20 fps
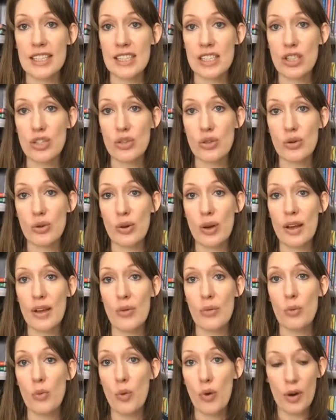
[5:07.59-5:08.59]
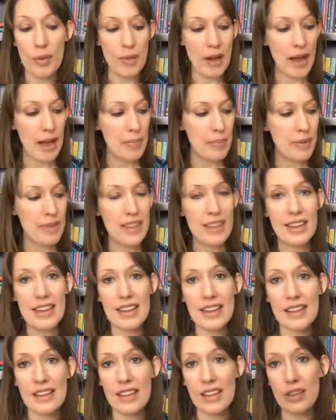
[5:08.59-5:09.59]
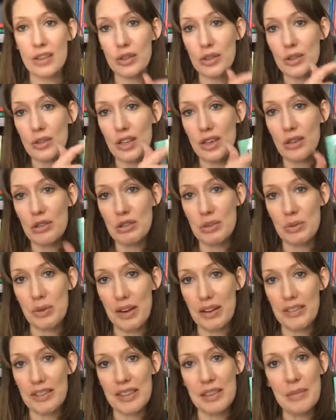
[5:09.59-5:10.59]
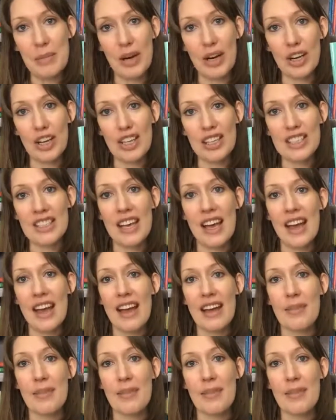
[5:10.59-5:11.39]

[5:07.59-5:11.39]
is to warm up the glue that goes around the markers